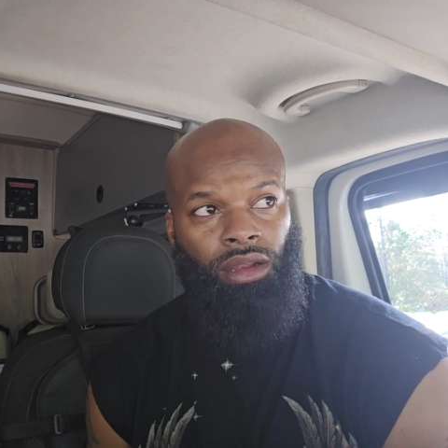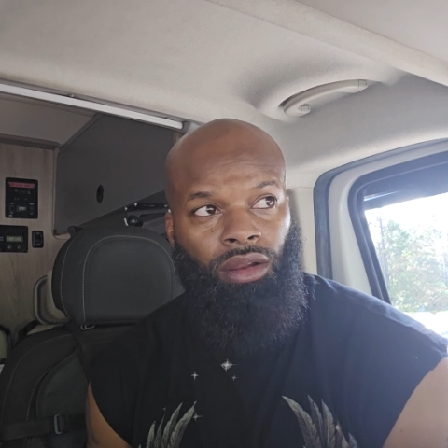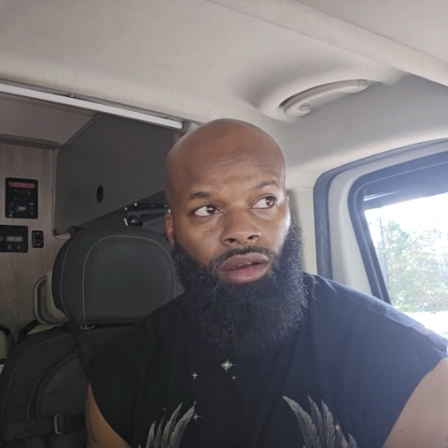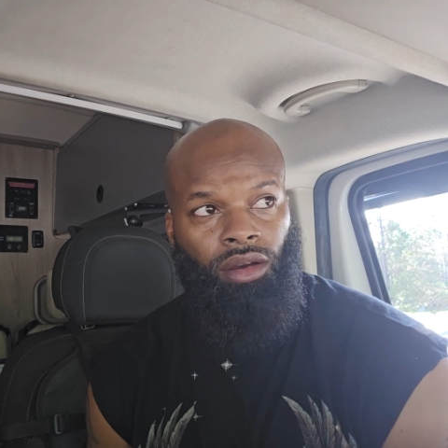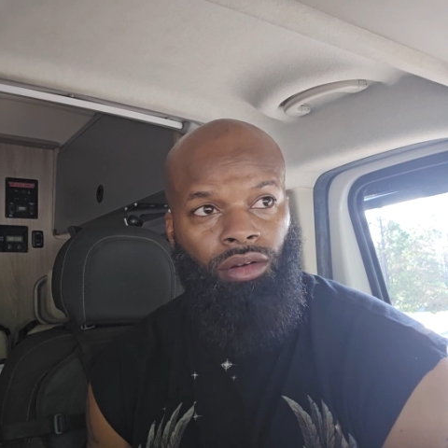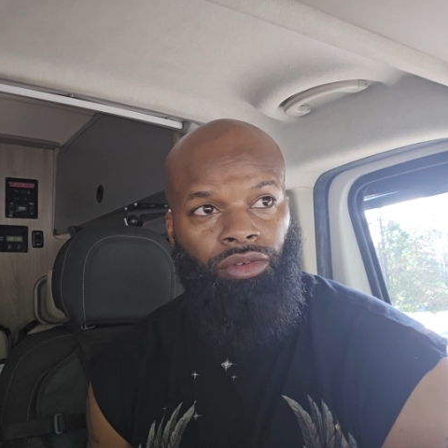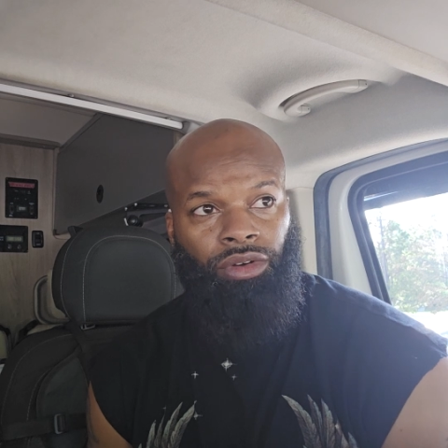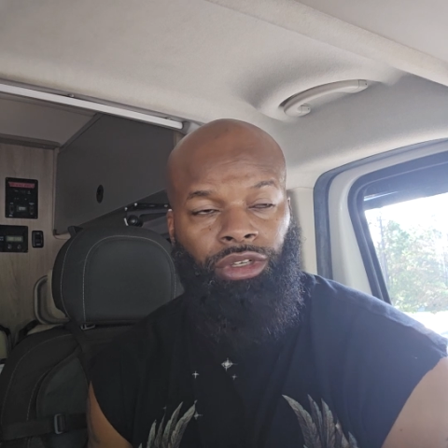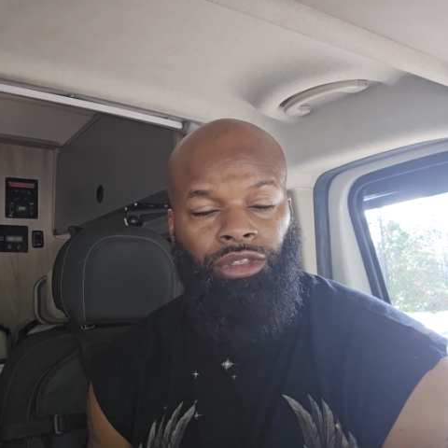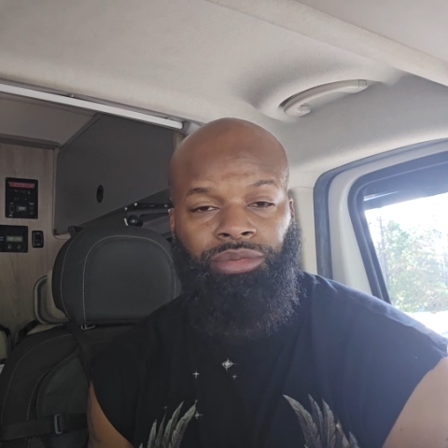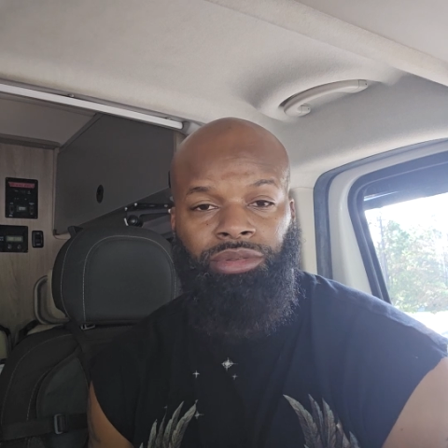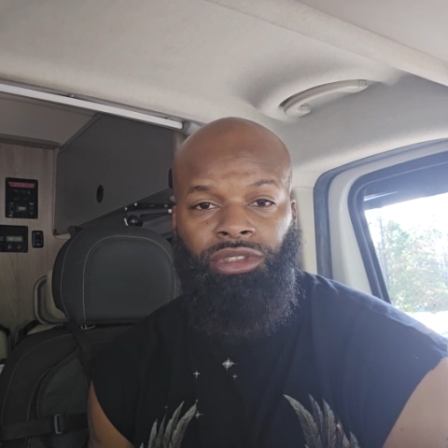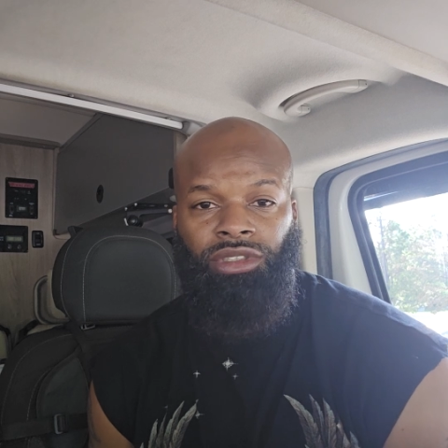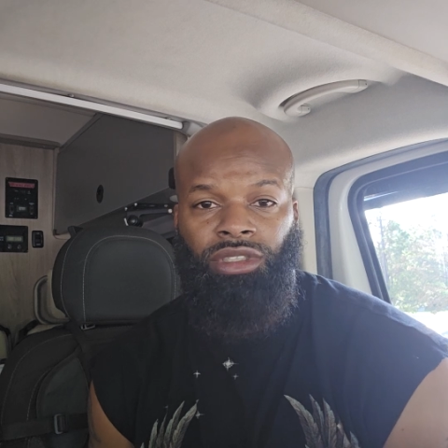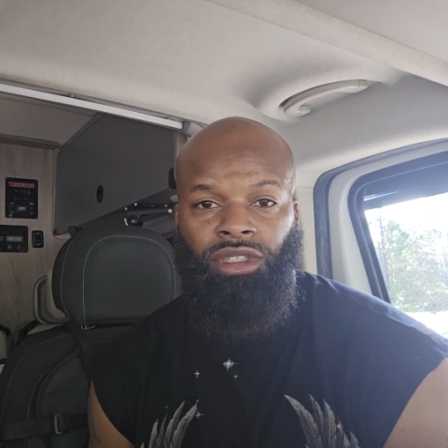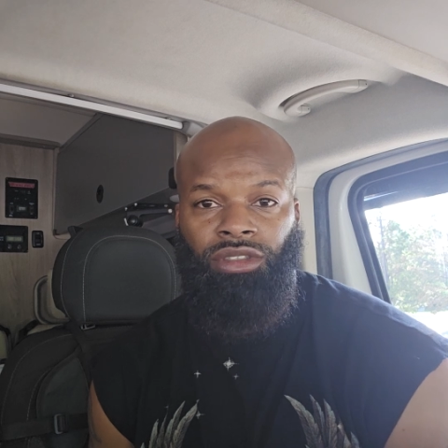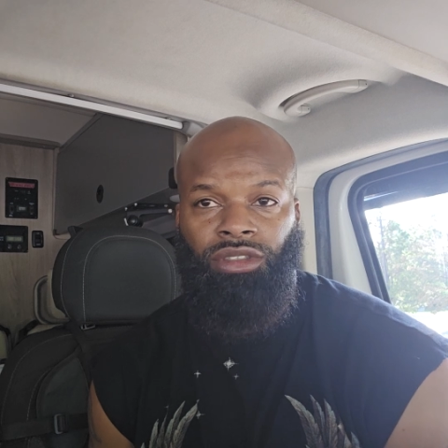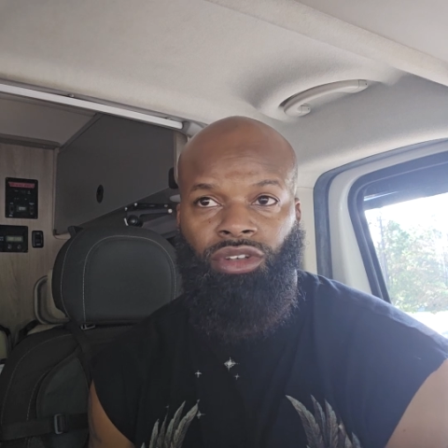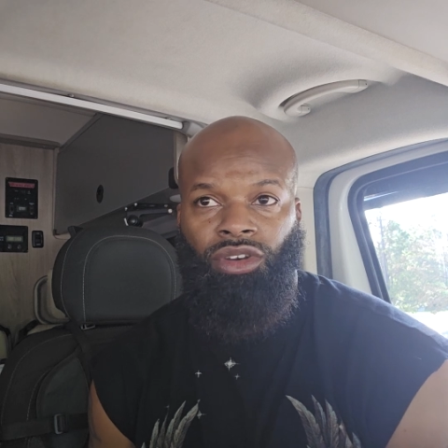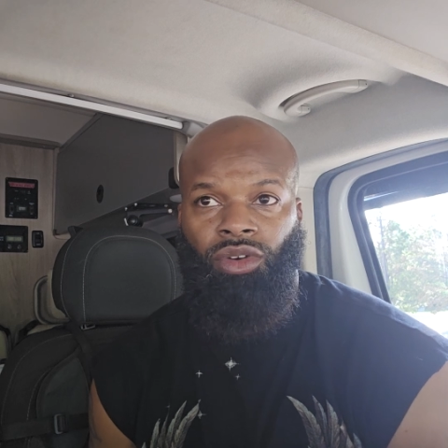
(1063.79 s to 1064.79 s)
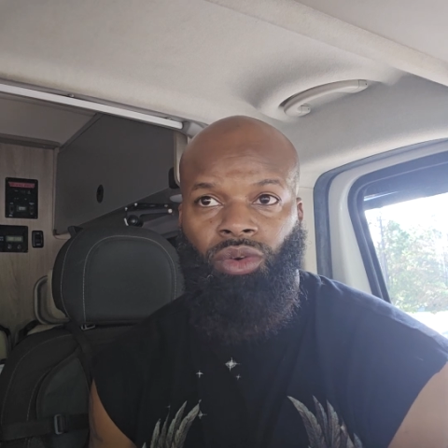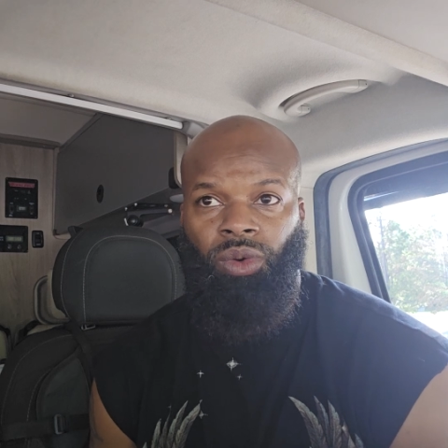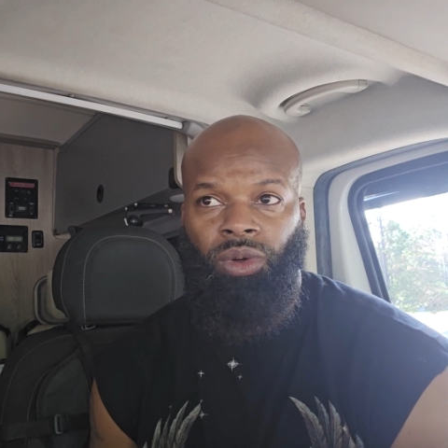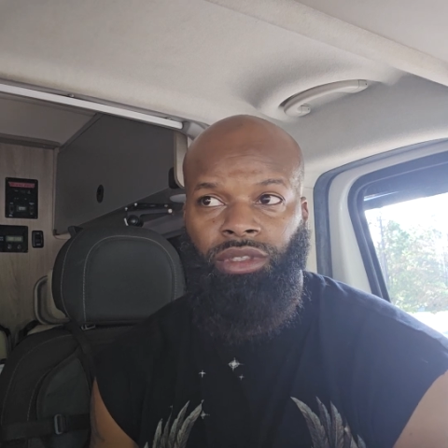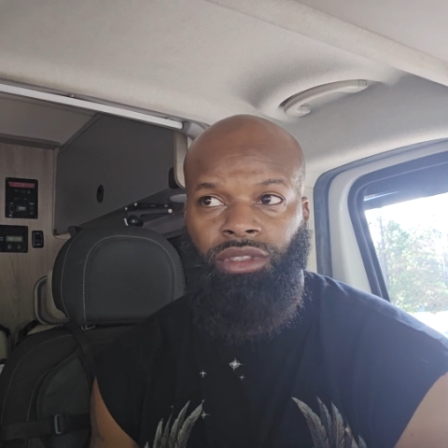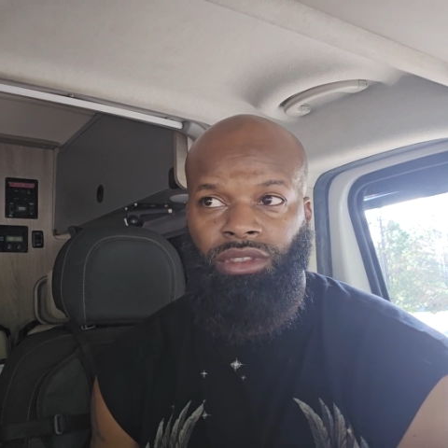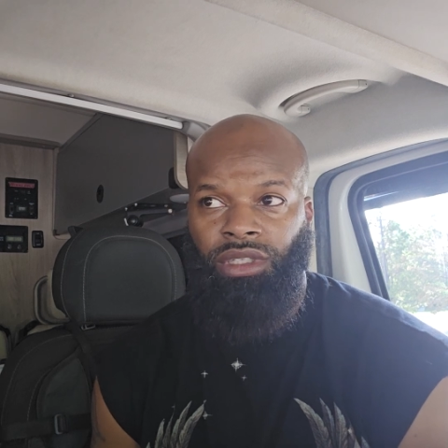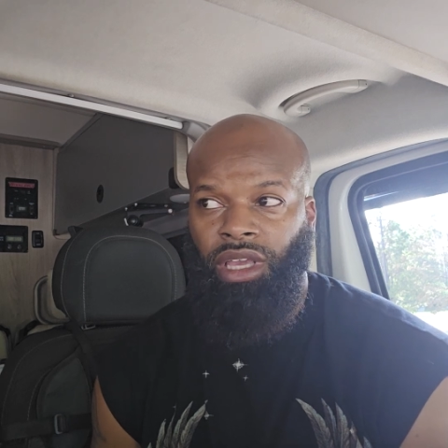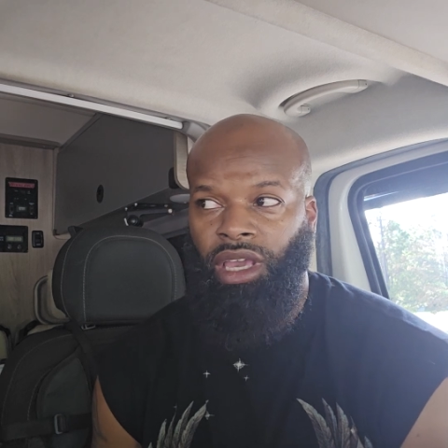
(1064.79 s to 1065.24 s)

long-range precision course.